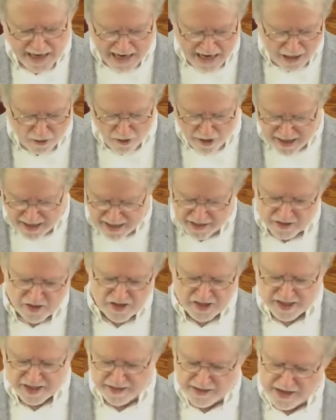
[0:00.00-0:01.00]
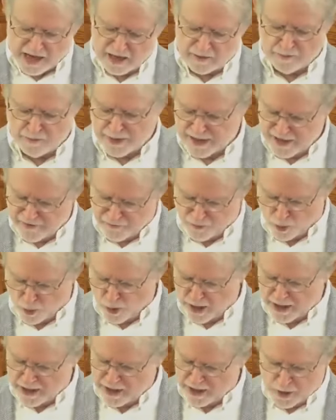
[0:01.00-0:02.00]
Arrogance cannot be
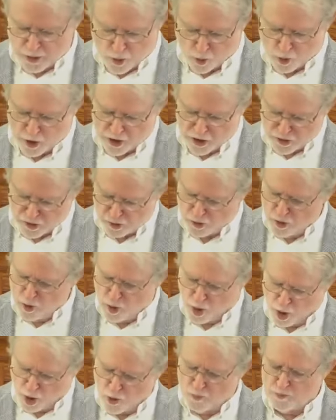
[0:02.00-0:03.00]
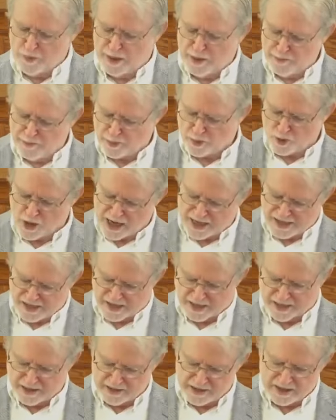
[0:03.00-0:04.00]
avoided or true hope be
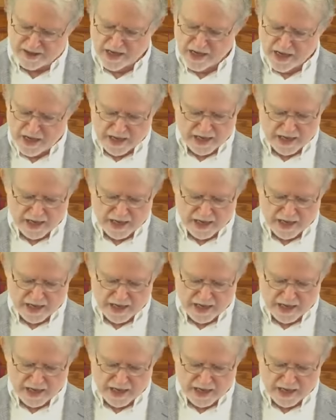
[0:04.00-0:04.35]
present